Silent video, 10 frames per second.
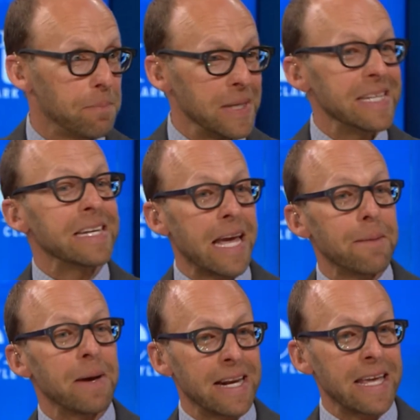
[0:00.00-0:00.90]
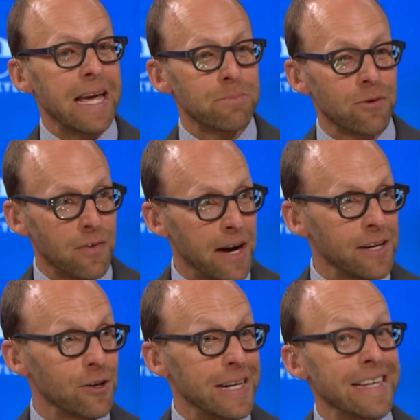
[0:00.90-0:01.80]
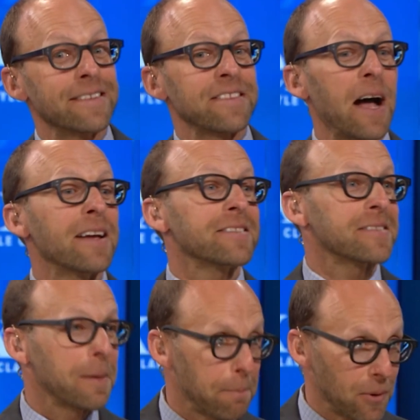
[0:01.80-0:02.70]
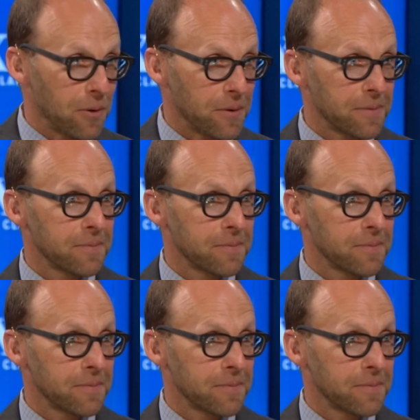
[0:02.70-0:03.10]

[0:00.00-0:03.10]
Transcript: being a Medicaid provider is not simple.